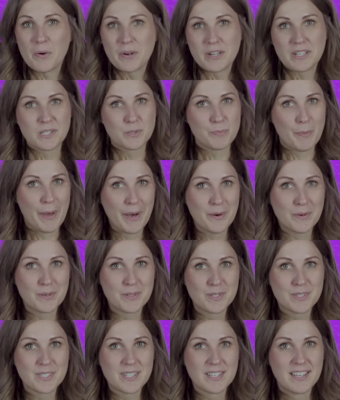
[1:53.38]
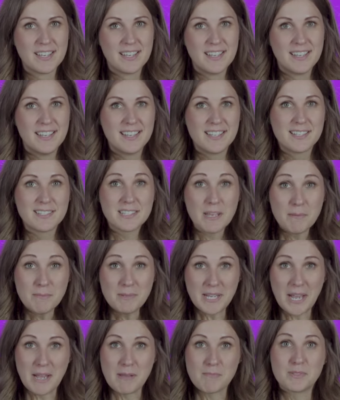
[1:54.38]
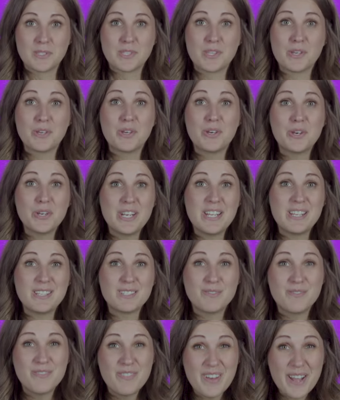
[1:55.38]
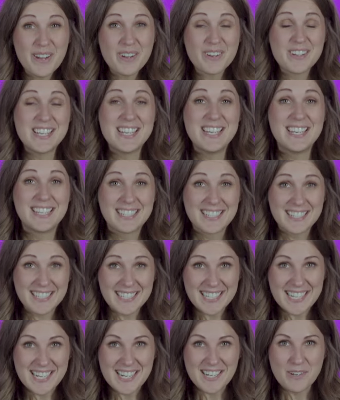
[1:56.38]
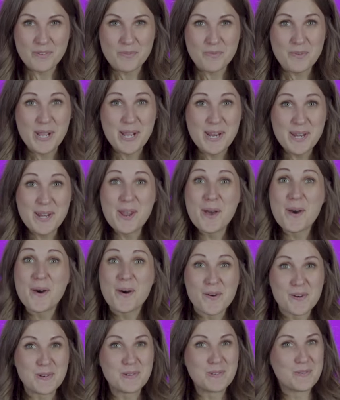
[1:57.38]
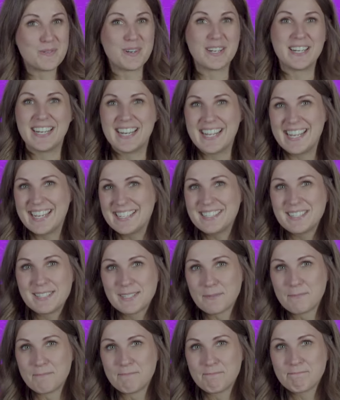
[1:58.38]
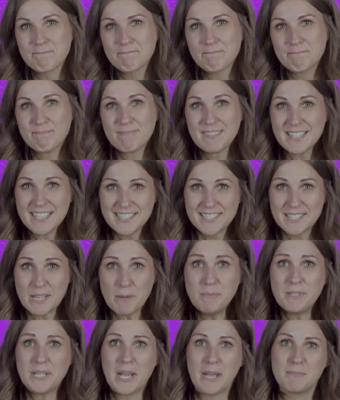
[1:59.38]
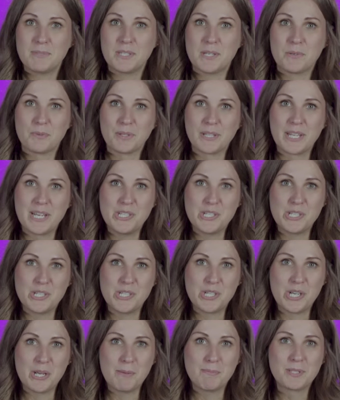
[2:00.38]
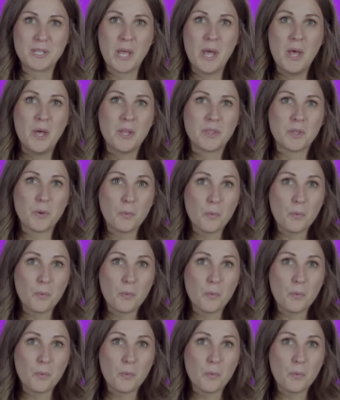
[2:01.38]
or a spouse? Sometimes the good is very clear. We know what it is. Sometimes in relationships, the